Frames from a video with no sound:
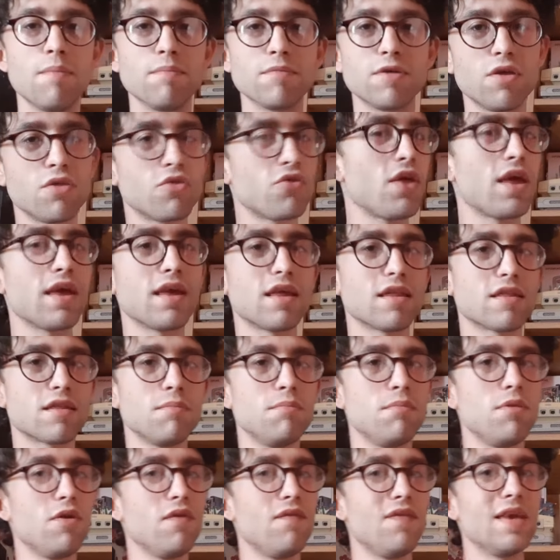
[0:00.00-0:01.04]
You think it's a
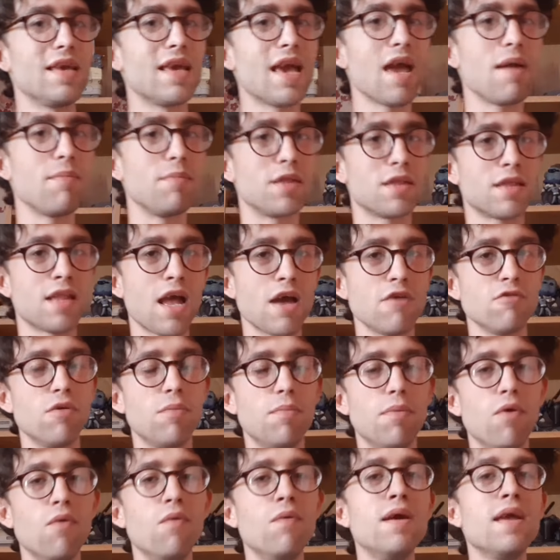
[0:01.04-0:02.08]
movie game, it's
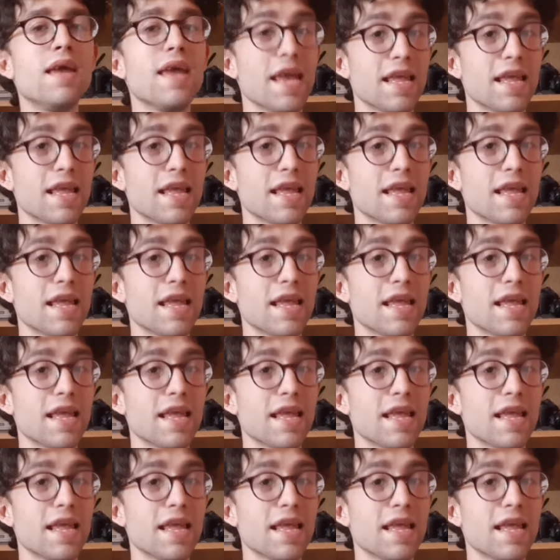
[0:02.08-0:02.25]
terrible.